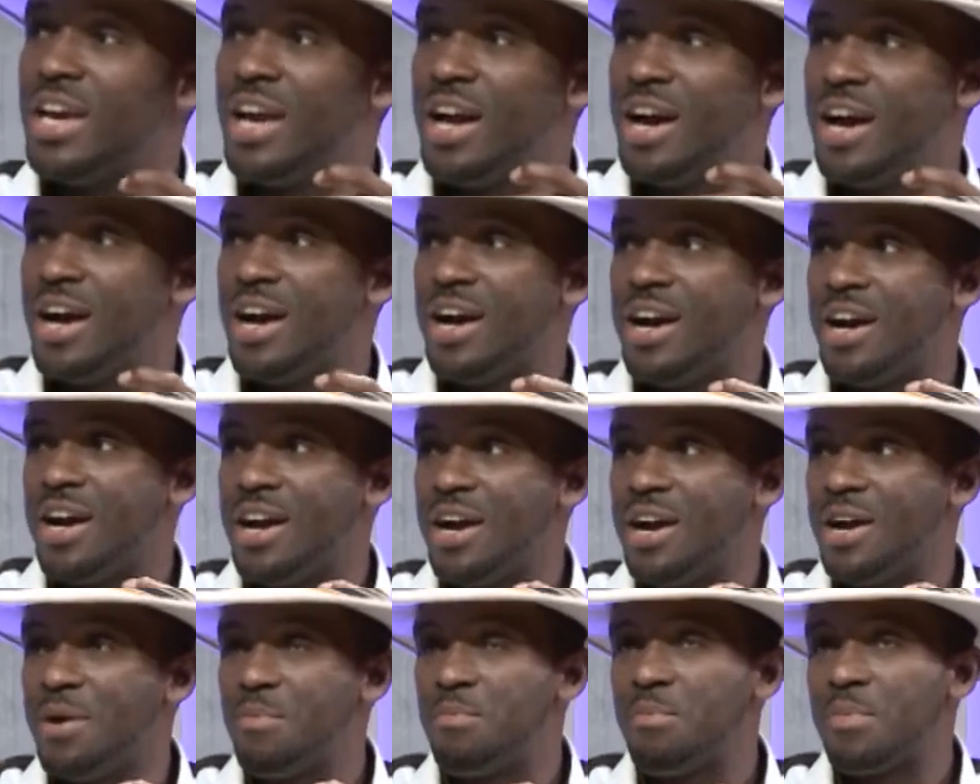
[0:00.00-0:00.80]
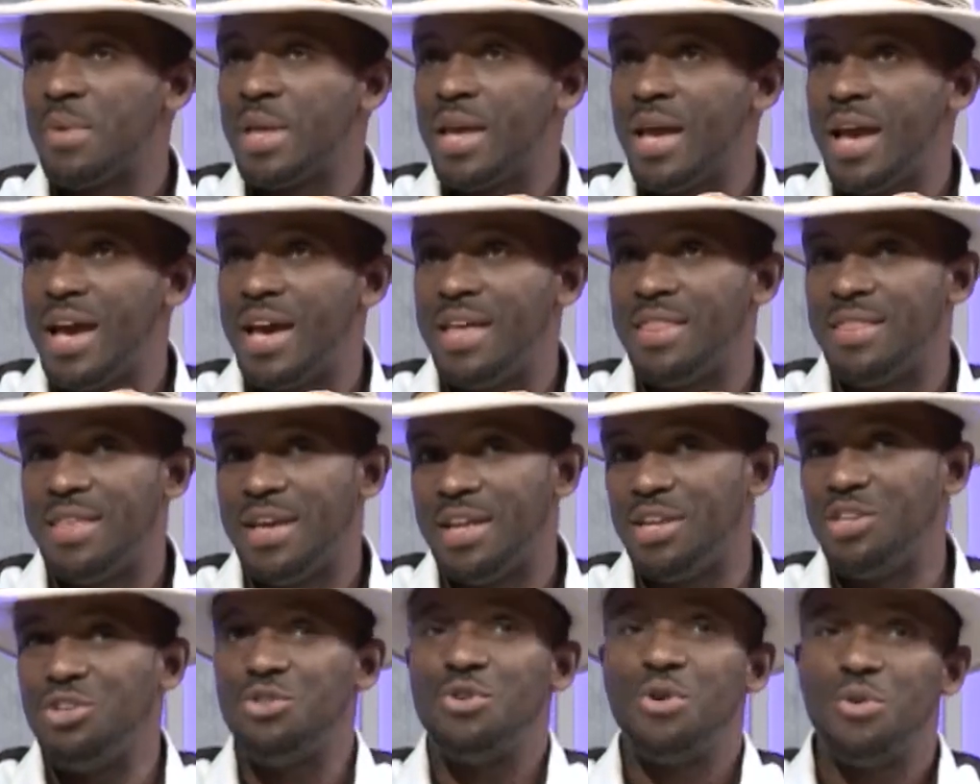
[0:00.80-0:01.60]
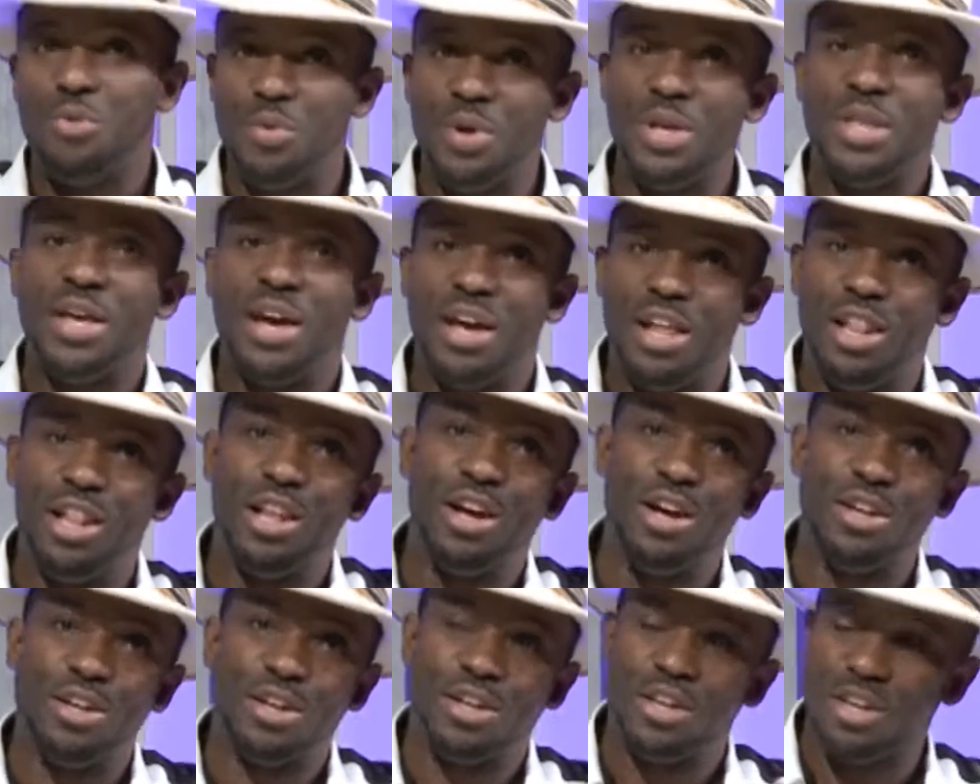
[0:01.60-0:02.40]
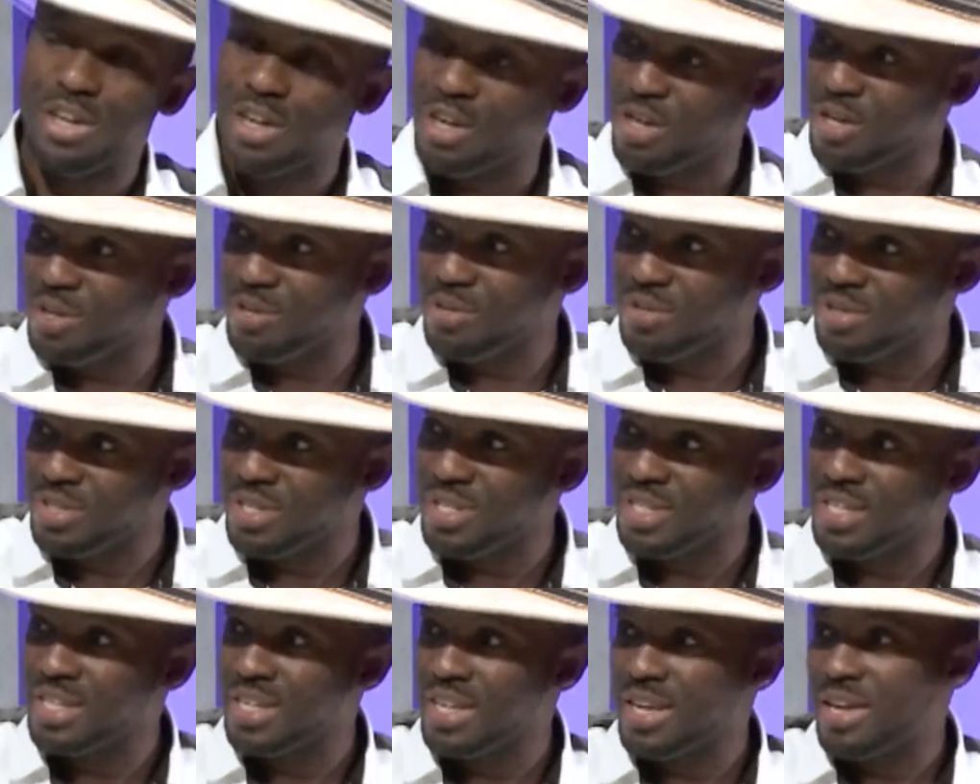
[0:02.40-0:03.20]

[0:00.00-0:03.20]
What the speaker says: and then you're with a lot of girls,